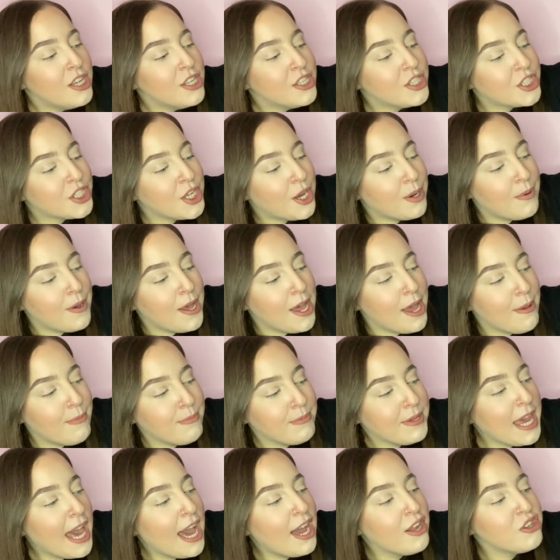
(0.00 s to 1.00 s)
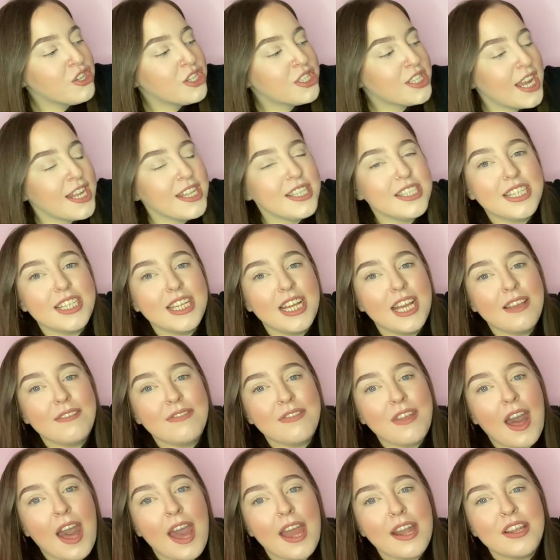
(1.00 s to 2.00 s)
So yeah, I just tend to
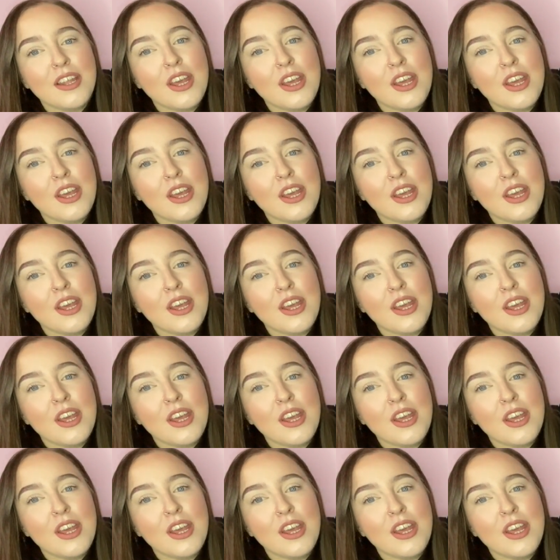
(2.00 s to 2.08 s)
leave that.